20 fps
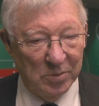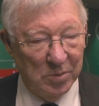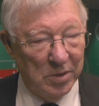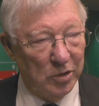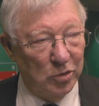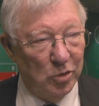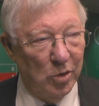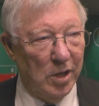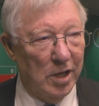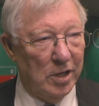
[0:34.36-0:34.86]
at
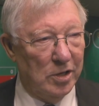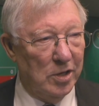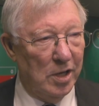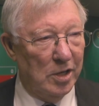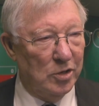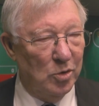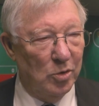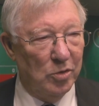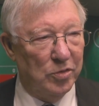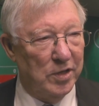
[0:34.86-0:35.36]
that age? I
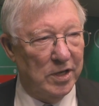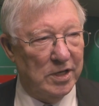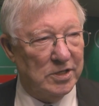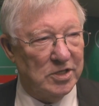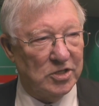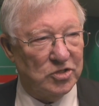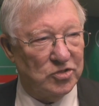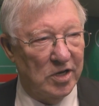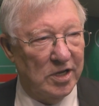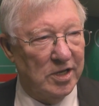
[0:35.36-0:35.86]
don't think he's
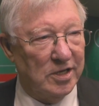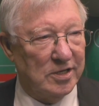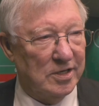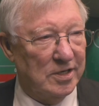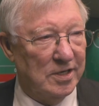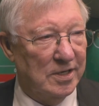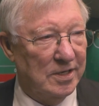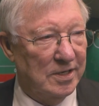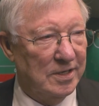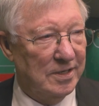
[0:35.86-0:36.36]
a striker.
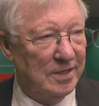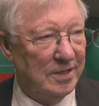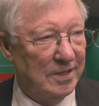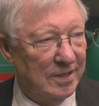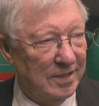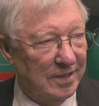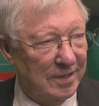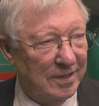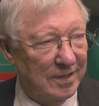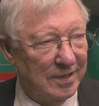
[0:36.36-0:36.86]

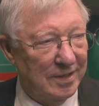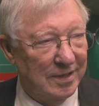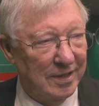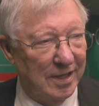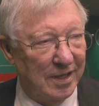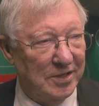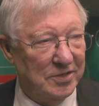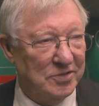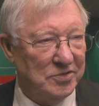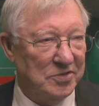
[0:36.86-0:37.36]

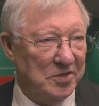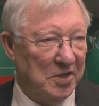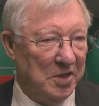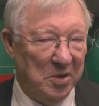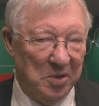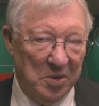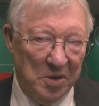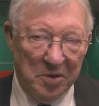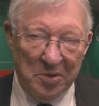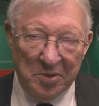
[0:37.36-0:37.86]

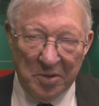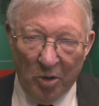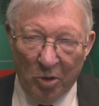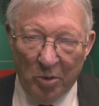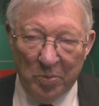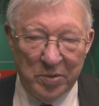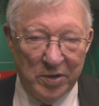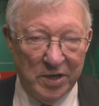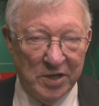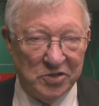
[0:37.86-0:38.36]
He
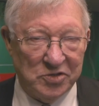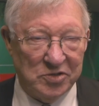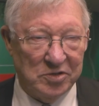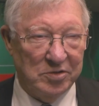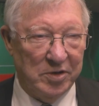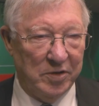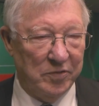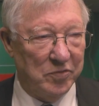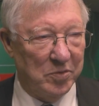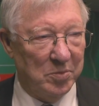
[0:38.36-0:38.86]
operates
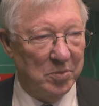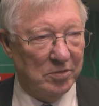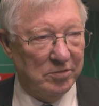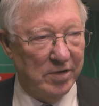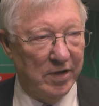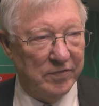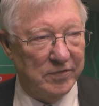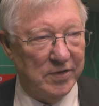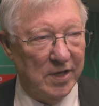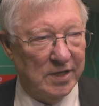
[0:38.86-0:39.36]
really from the
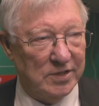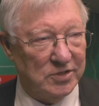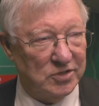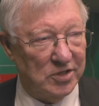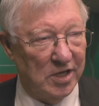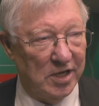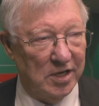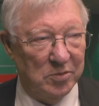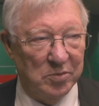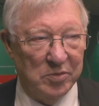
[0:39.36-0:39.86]
left-hand
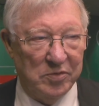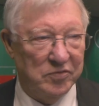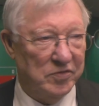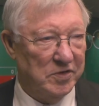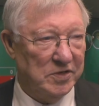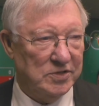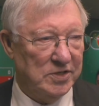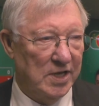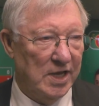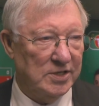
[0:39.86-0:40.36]
side, which is
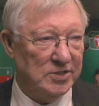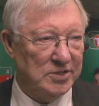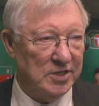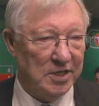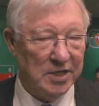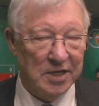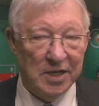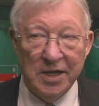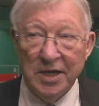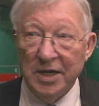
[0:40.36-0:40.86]

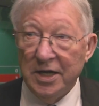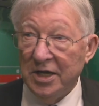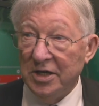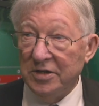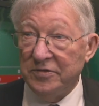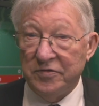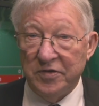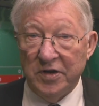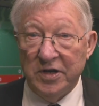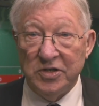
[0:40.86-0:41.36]
fantastic.
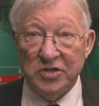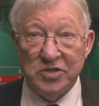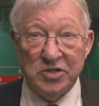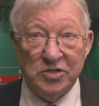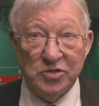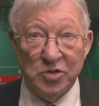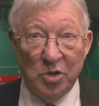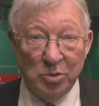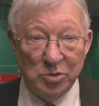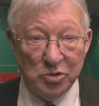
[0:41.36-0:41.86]
His finishing
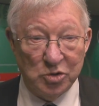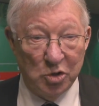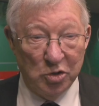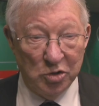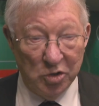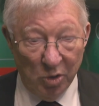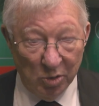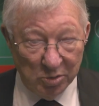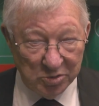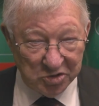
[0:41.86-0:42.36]
is always good.
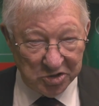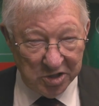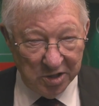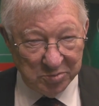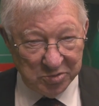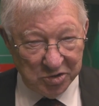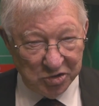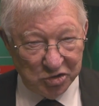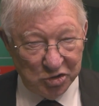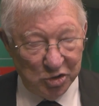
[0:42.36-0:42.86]
Always
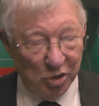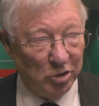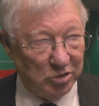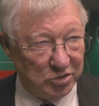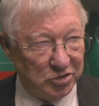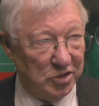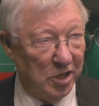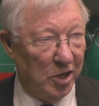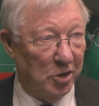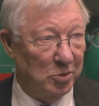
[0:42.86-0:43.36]
keeps his
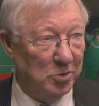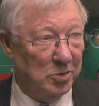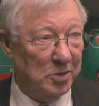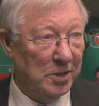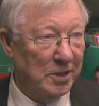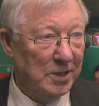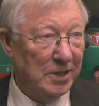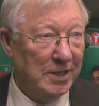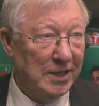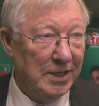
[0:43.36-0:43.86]
shots down,
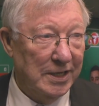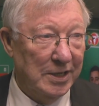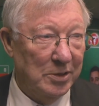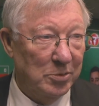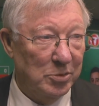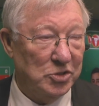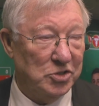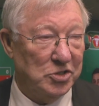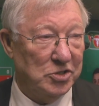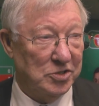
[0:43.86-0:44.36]

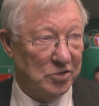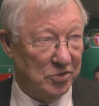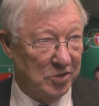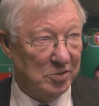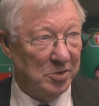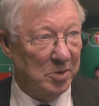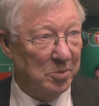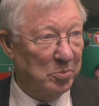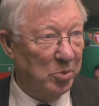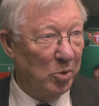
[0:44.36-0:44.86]
which is
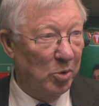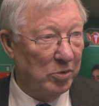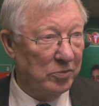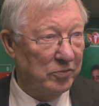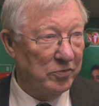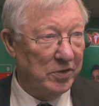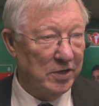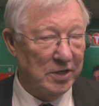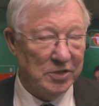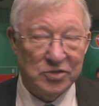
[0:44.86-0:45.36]
really
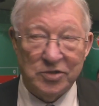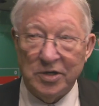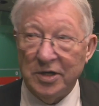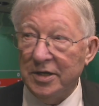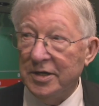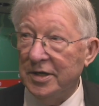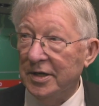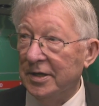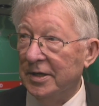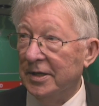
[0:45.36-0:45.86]
important for a
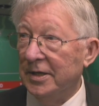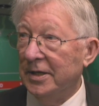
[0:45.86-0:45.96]
striker.